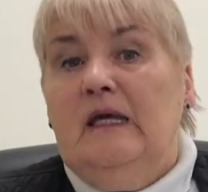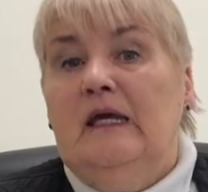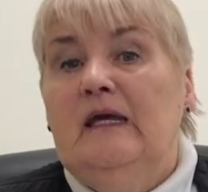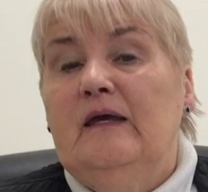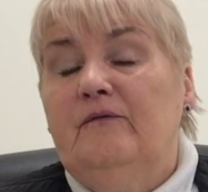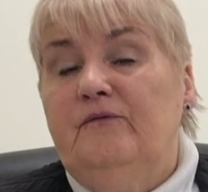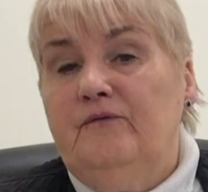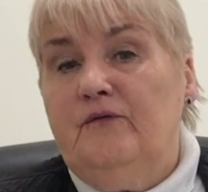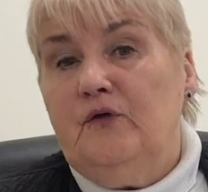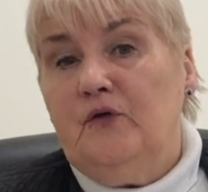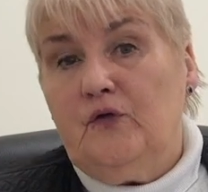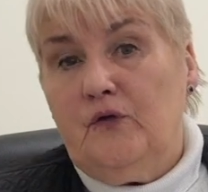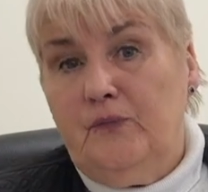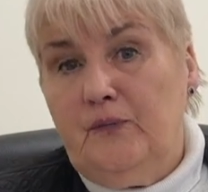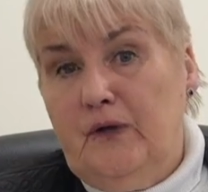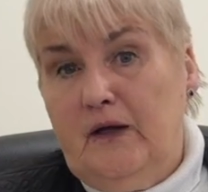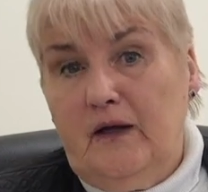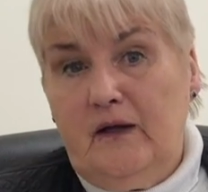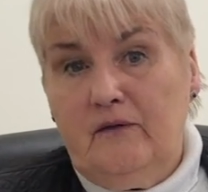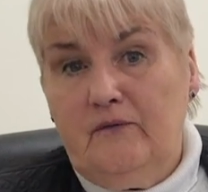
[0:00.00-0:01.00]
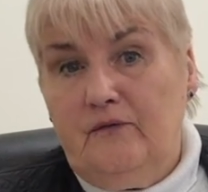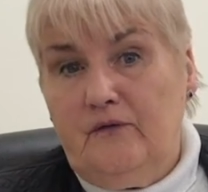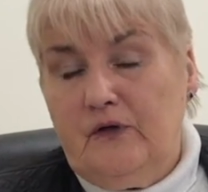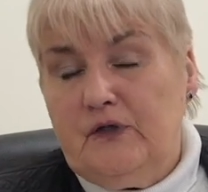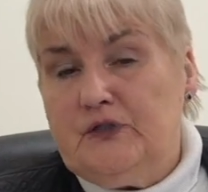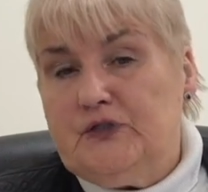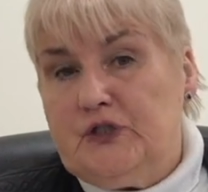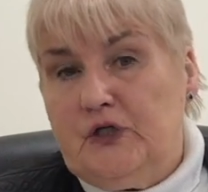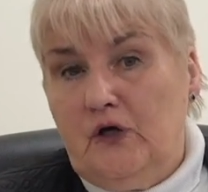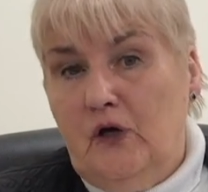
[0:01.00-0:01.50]
if you're applying for
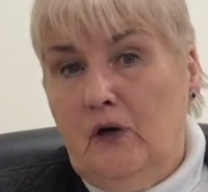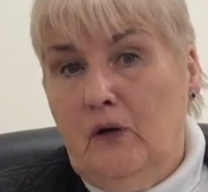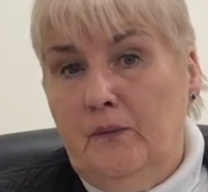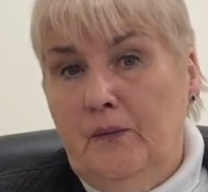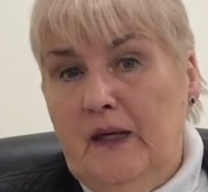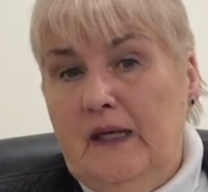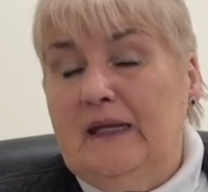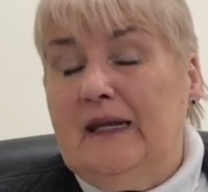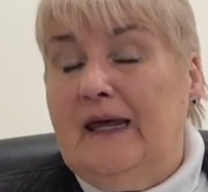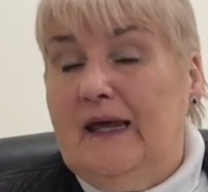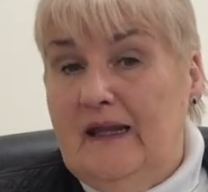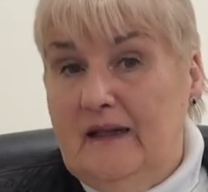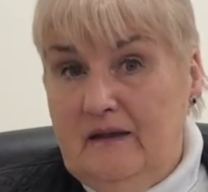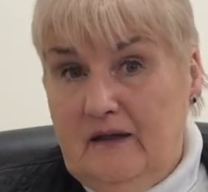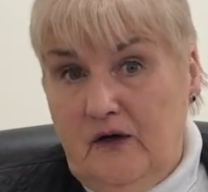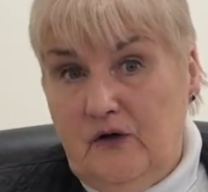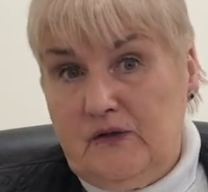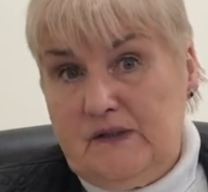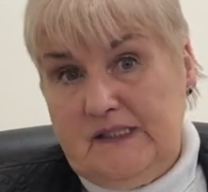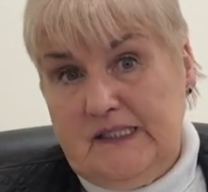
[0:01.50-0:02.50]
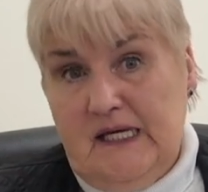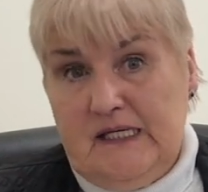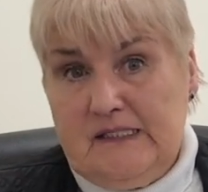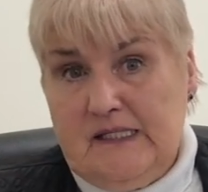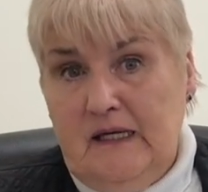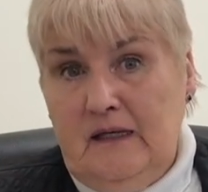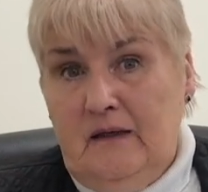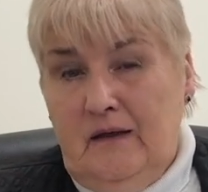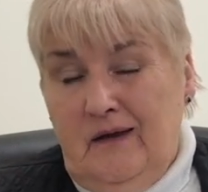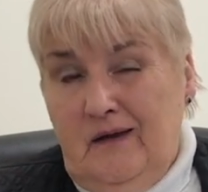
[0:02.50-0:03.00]
a job in a healthcare
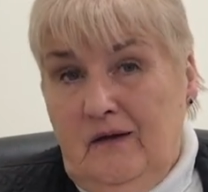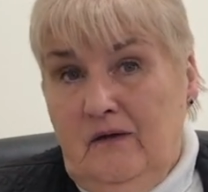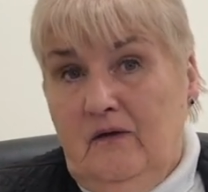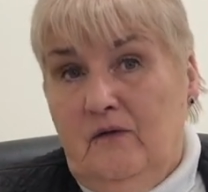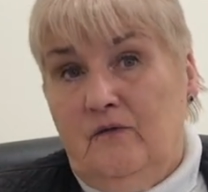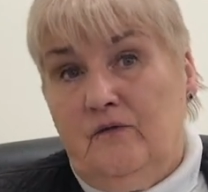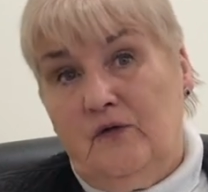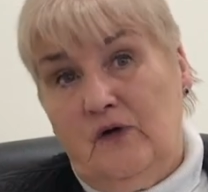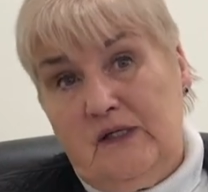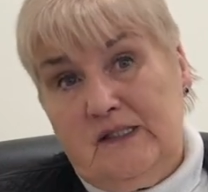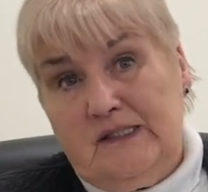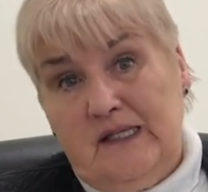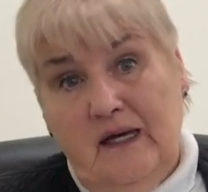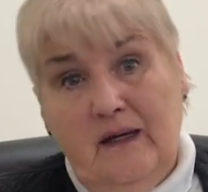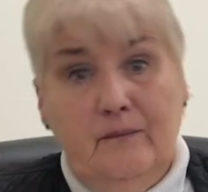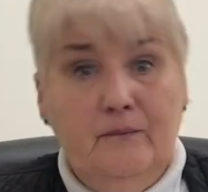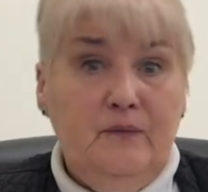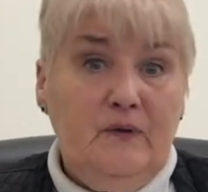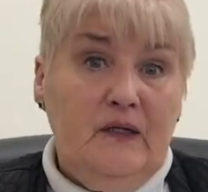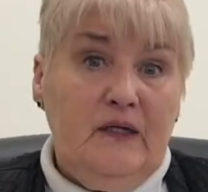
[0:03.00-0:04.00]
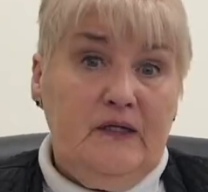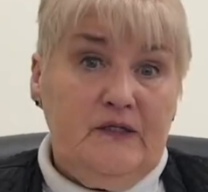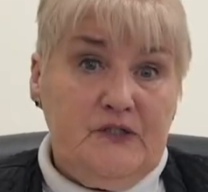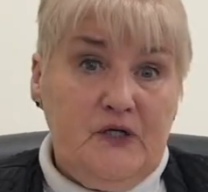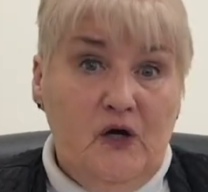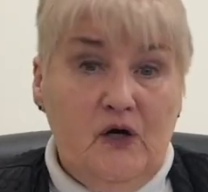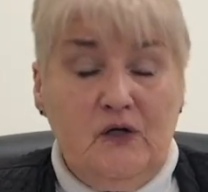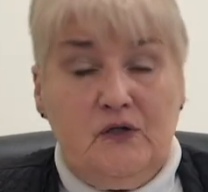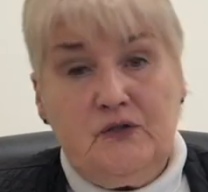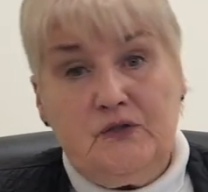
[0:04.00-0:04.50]
setting, for example, a
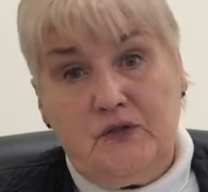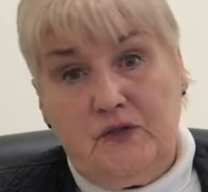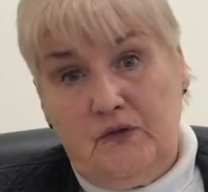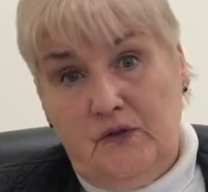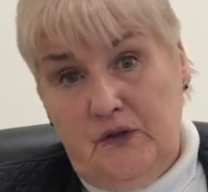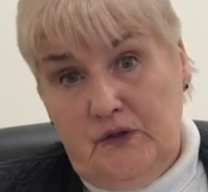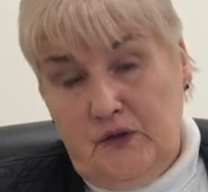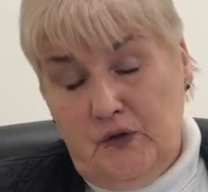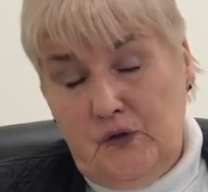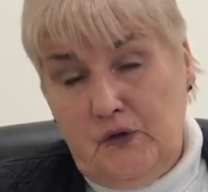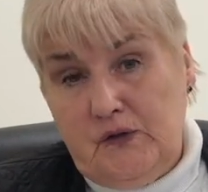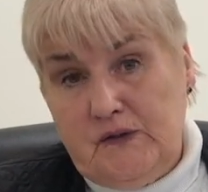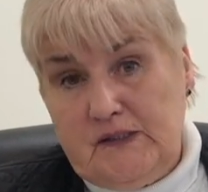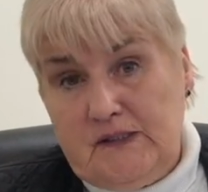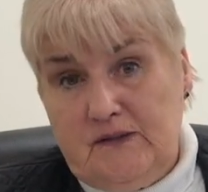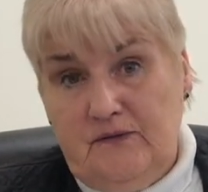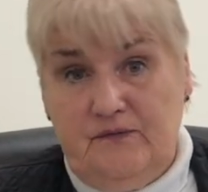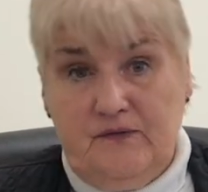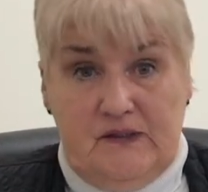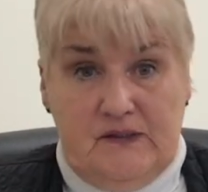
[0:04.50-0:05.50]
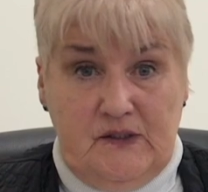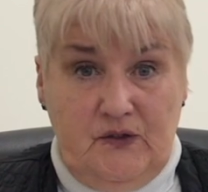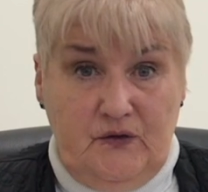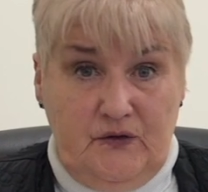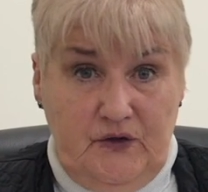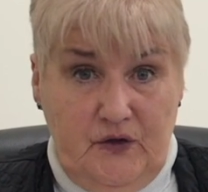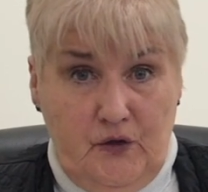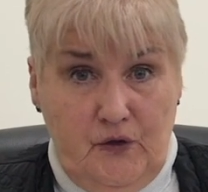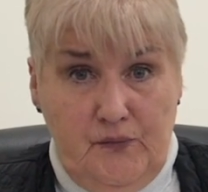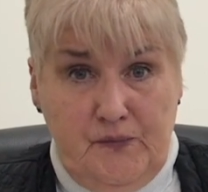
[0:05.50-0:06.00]
doctor, a nurse, a
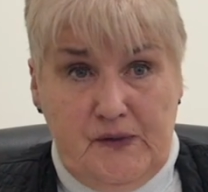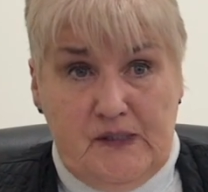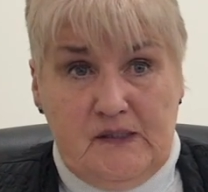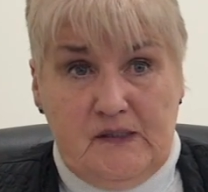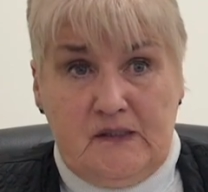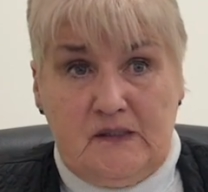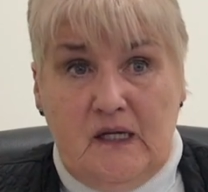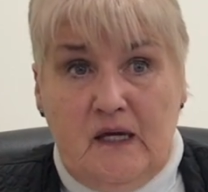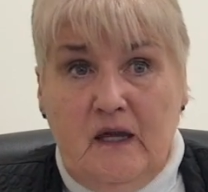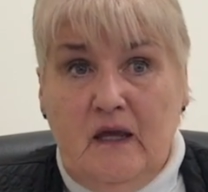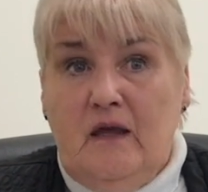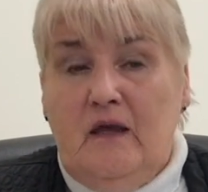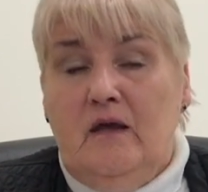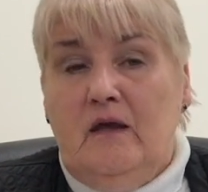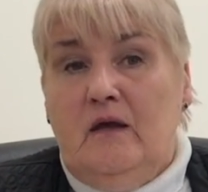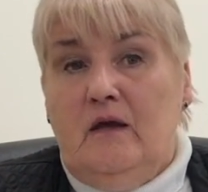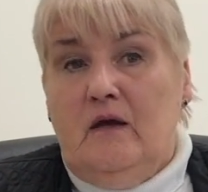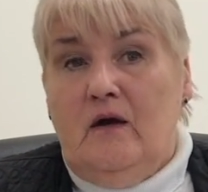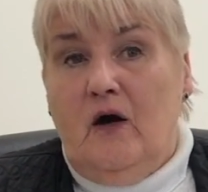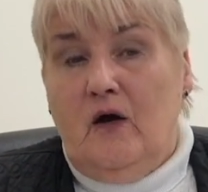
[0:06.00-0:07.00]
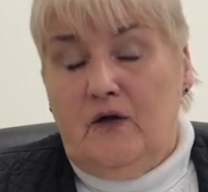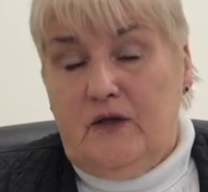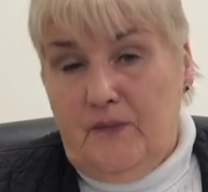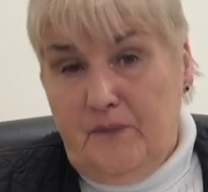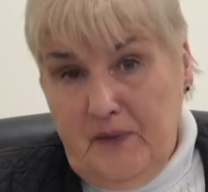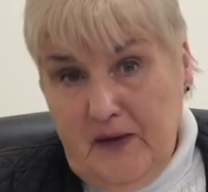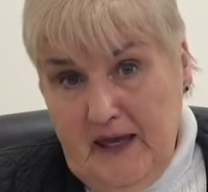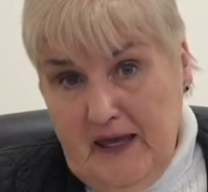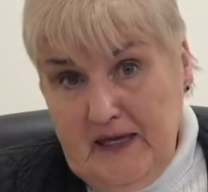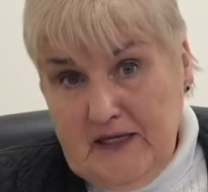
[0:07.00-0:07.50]
physiotherapist,
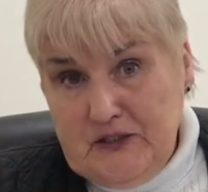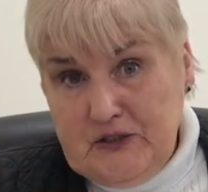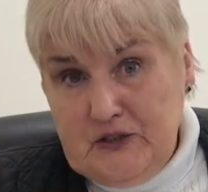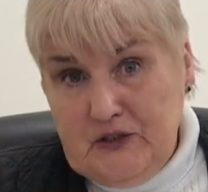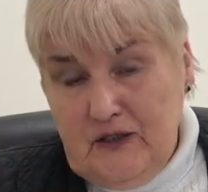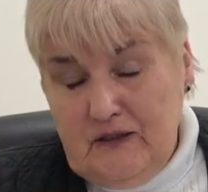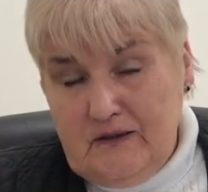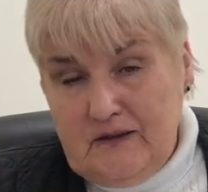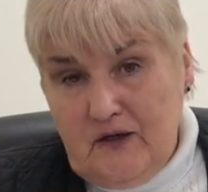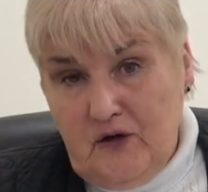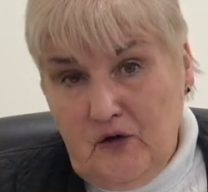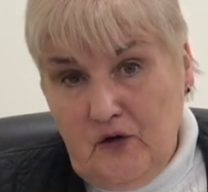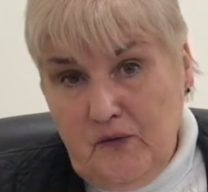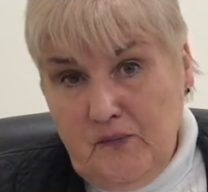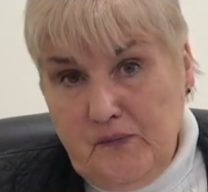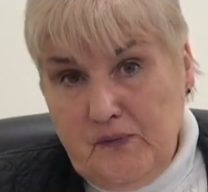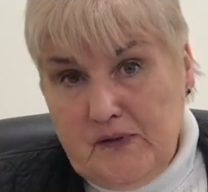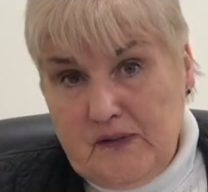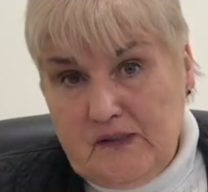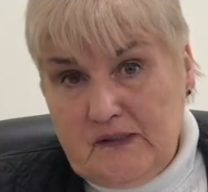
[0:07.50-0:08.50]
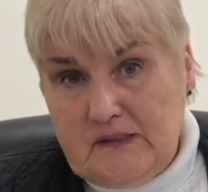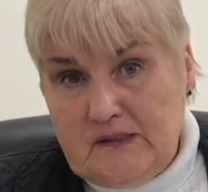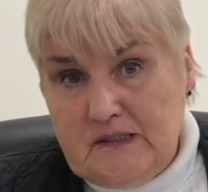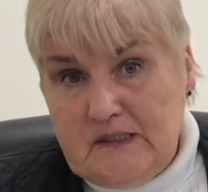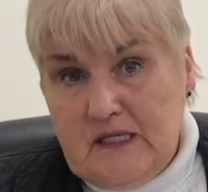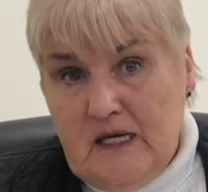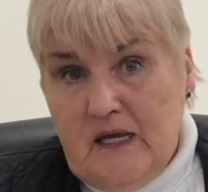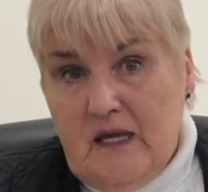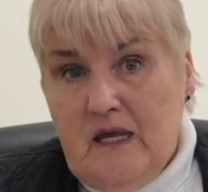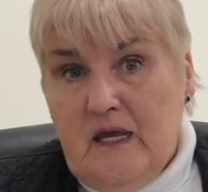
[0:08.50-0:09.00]
occupational
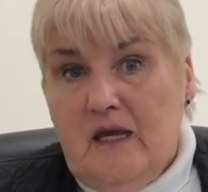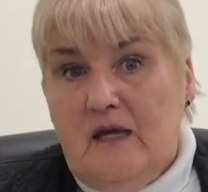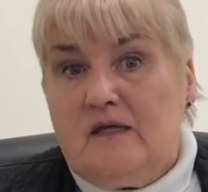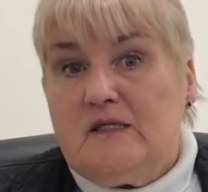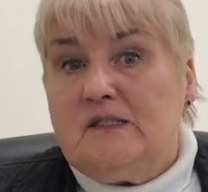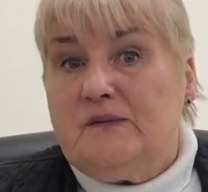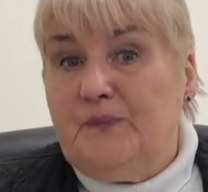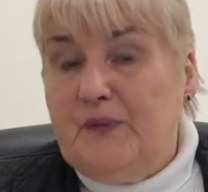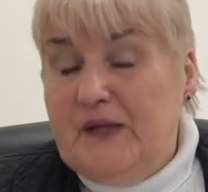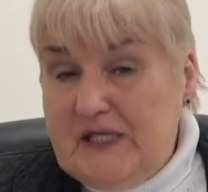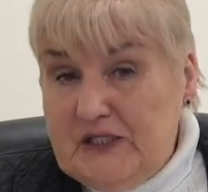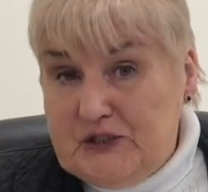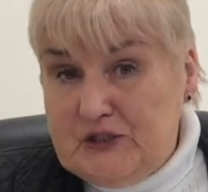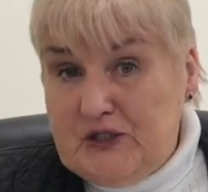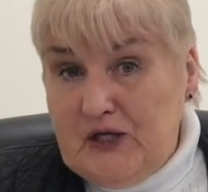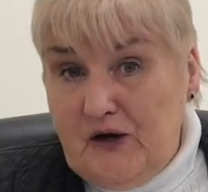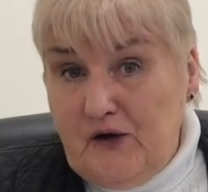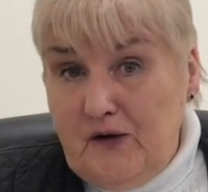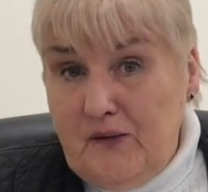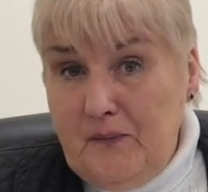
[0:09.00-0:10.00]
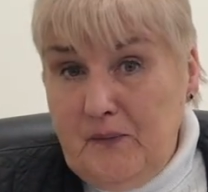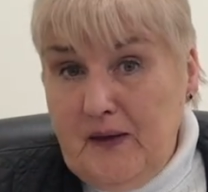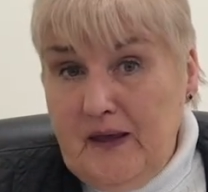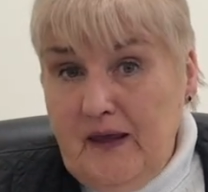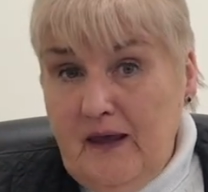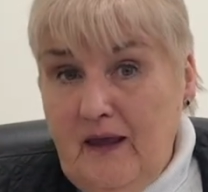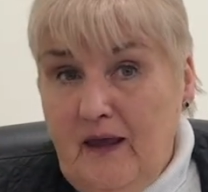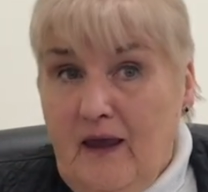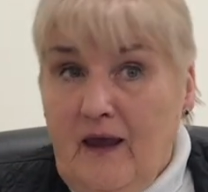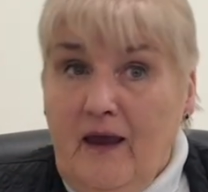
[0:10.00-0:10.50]
therapist, speech
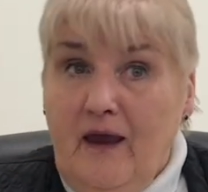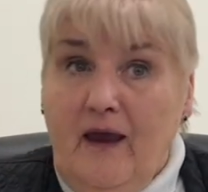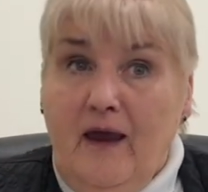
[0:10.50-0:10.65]
therapy,